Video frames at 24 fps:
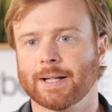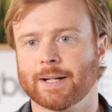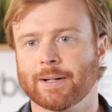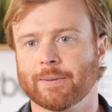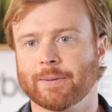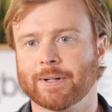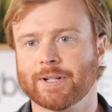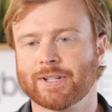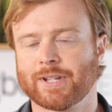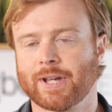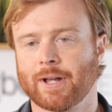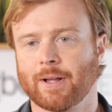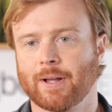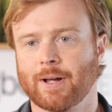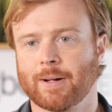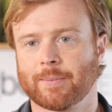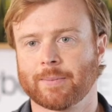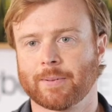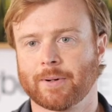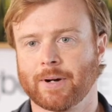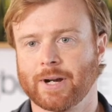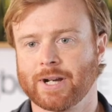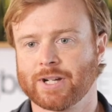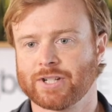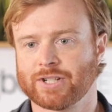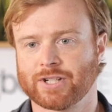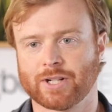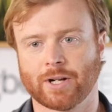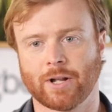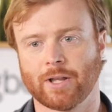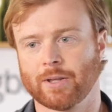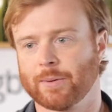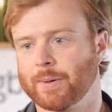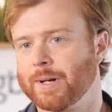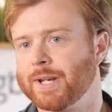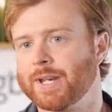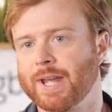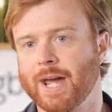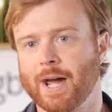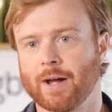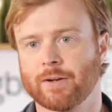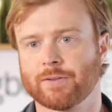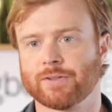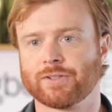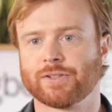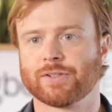retail operation all the way down